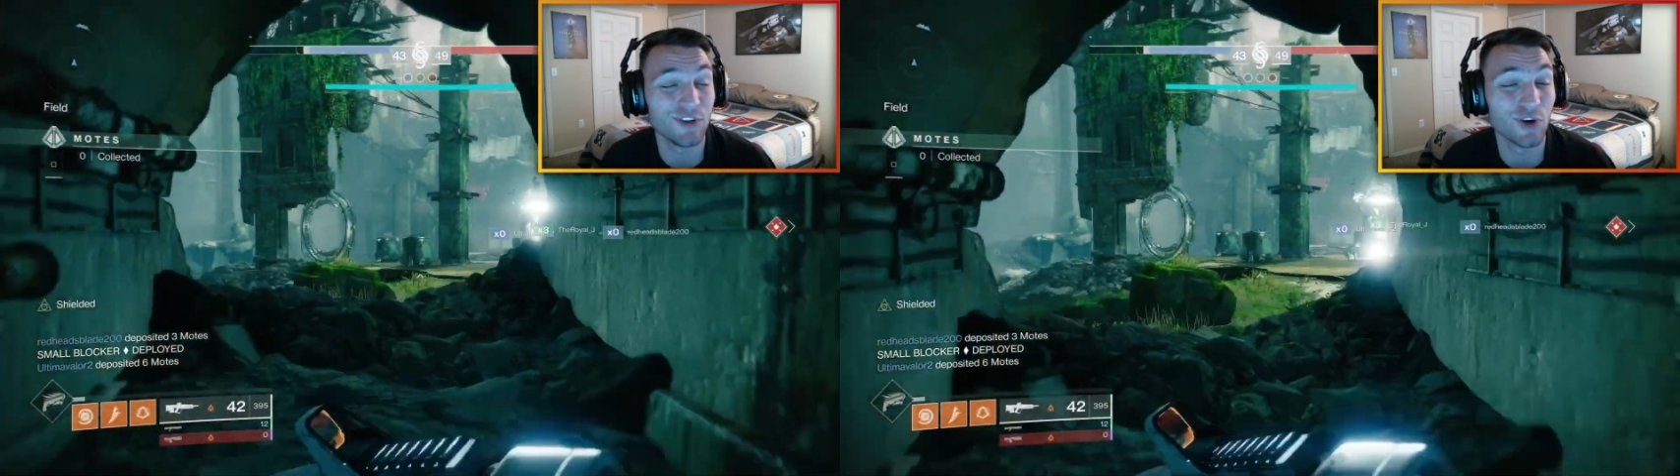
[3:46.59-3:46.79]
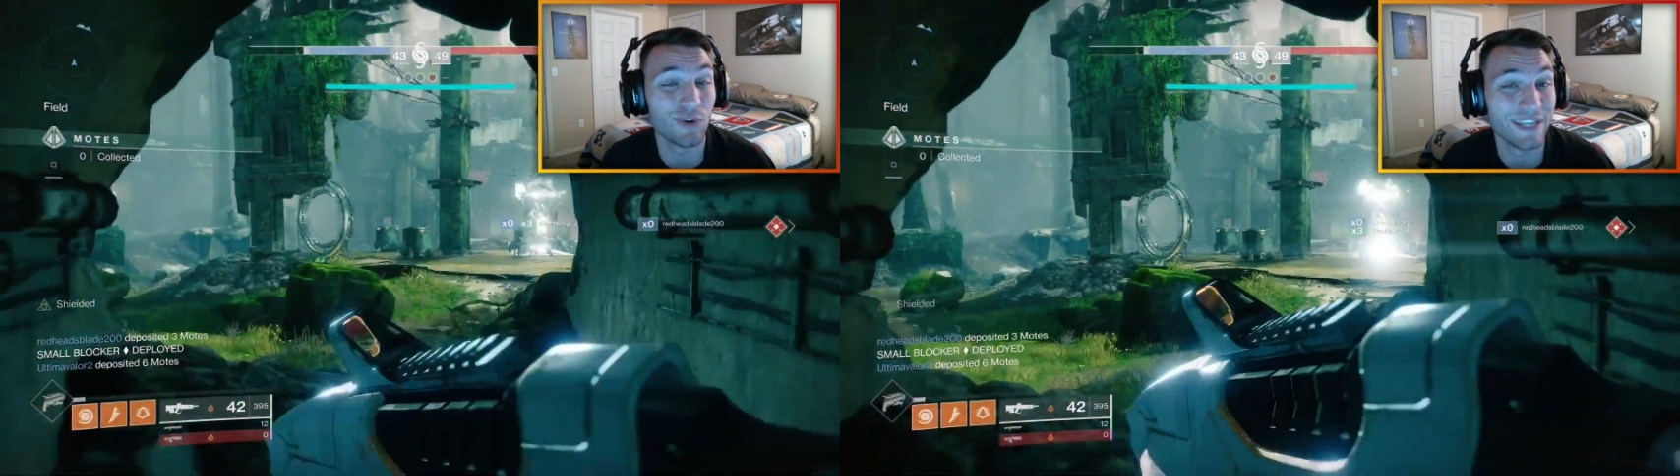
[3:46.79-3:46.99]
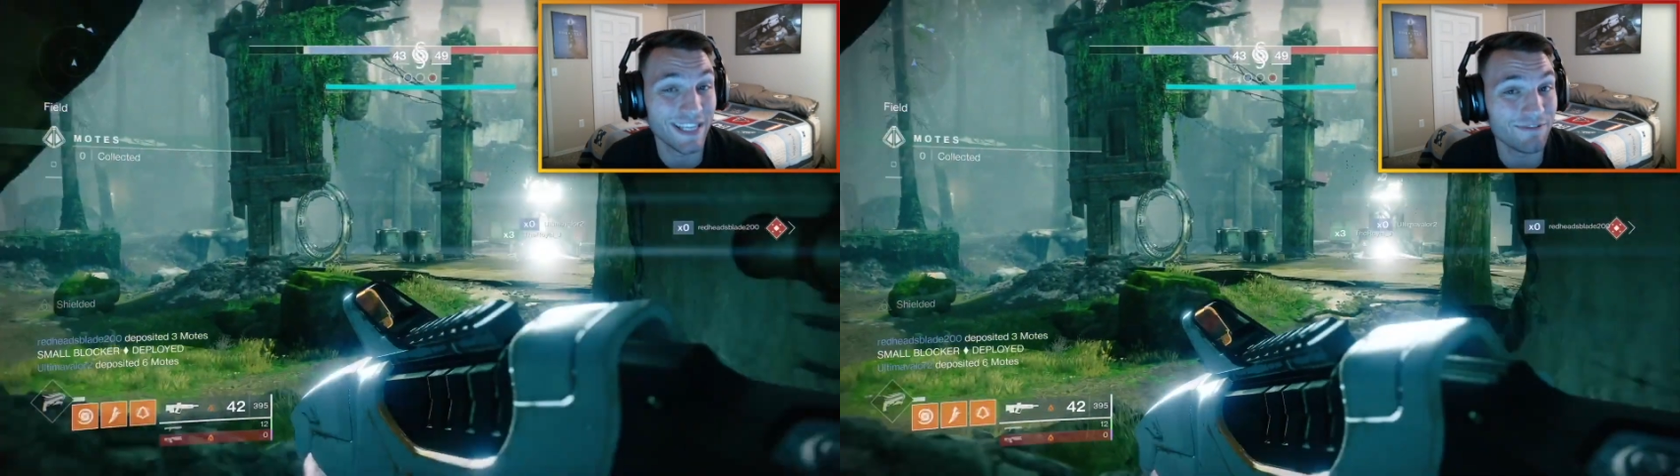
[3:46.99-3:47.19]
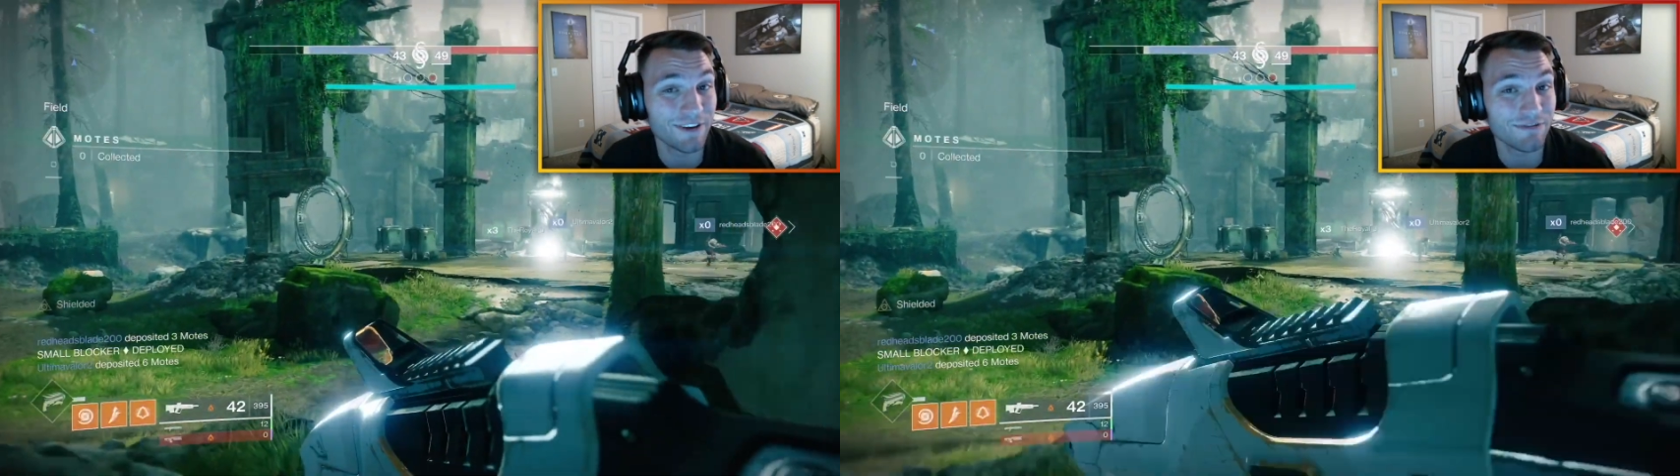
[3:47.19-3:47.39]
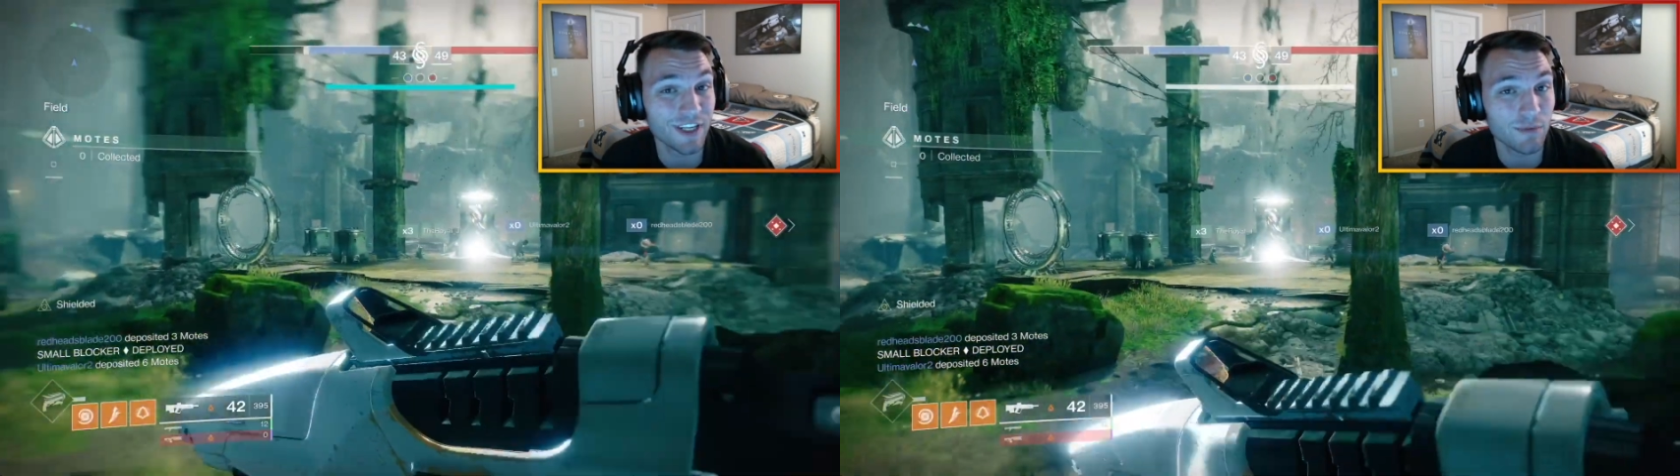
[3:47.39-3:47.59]
you don't need
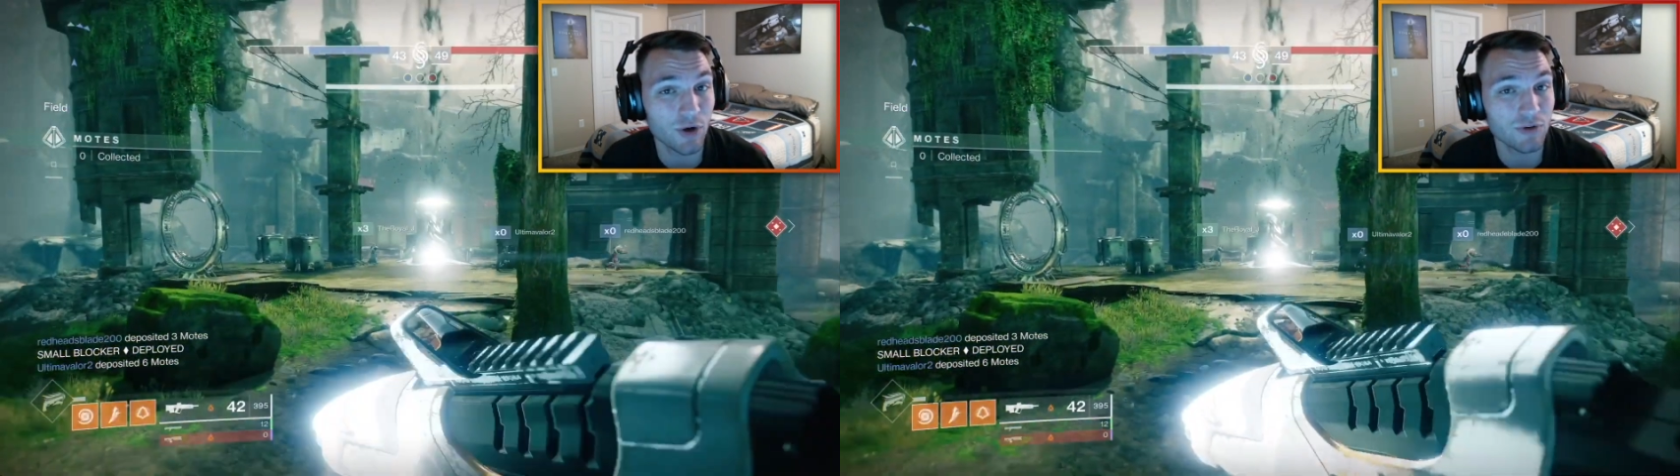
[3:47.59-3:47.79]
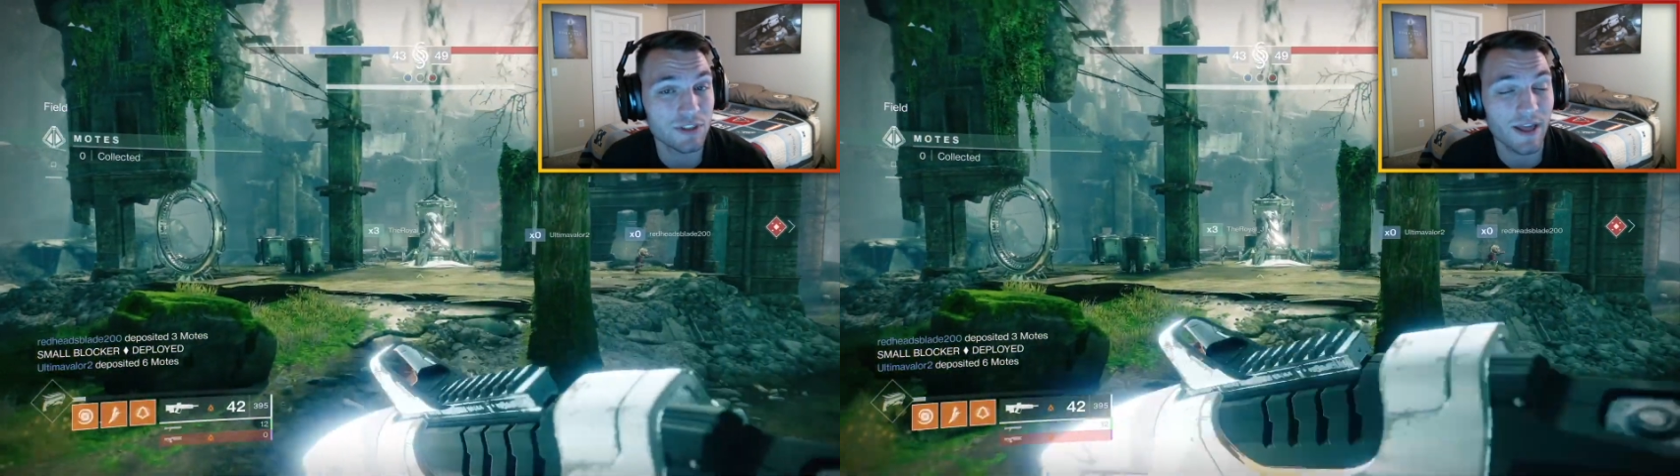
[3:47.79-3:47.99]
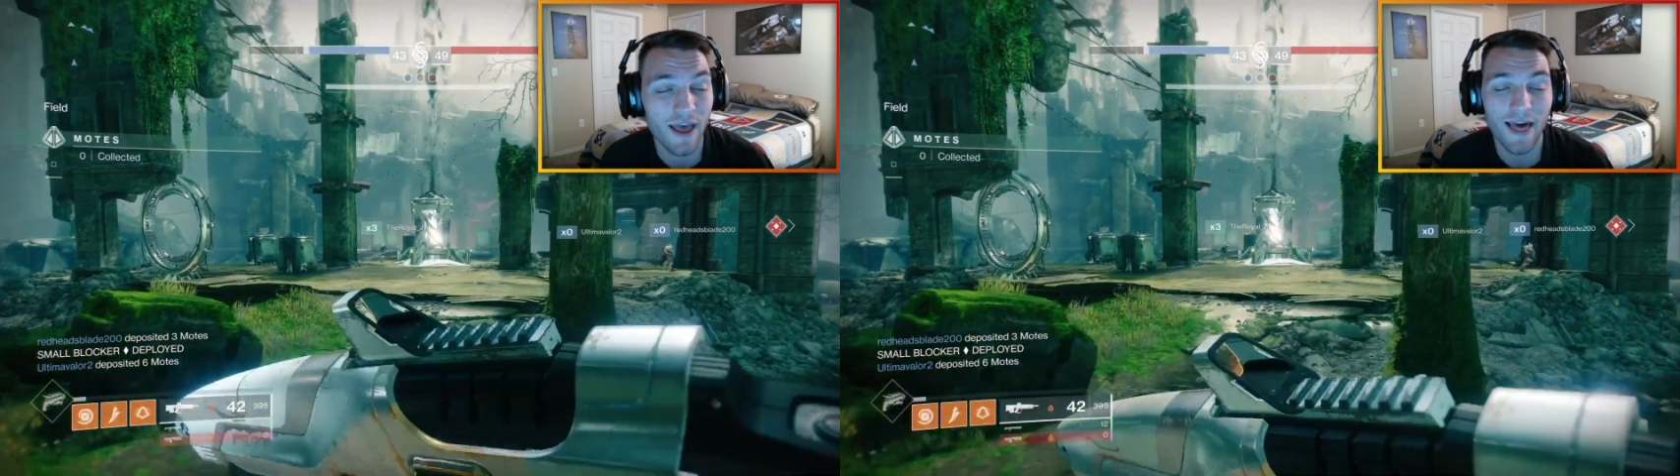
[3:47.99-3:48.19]
15 moats.